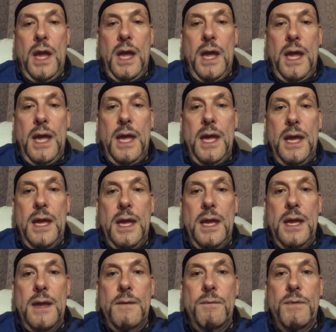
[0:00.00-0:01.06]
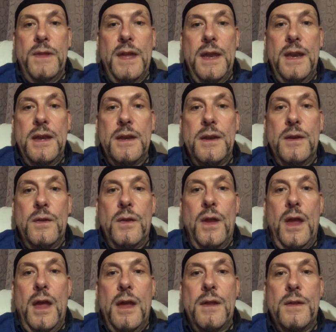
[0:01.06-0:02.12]
then
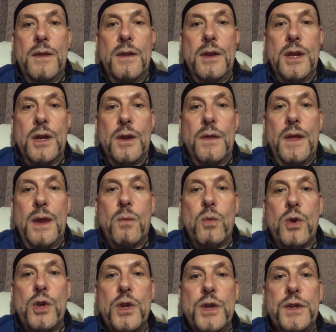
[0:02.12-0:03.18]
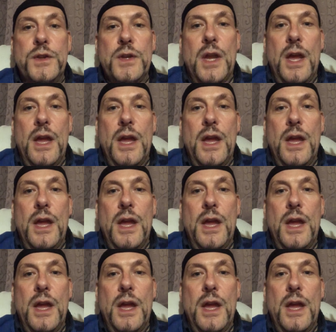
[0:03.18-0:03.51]
they would